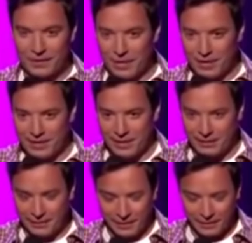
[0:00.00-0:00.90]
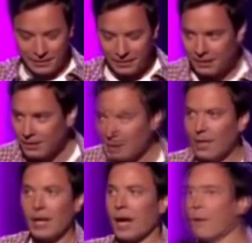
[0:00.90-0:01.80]
Jerry Seinfeld.
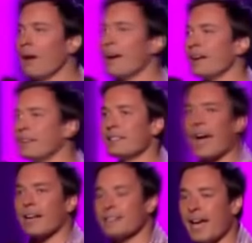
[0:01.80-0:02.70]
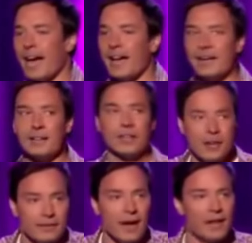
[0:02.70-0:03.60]
America's Got Talent,
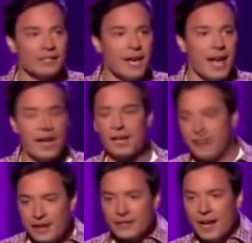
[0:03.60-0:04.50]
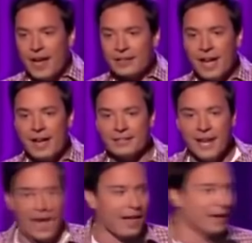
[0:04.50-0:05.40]
you've got talent, this guy's got
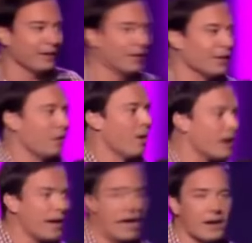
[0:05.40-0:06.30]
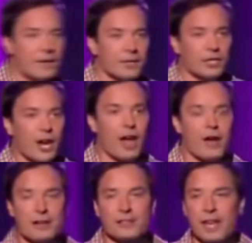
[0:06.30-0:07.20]
talent. What kind of a
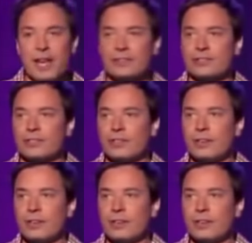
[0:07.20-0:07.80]
show is this?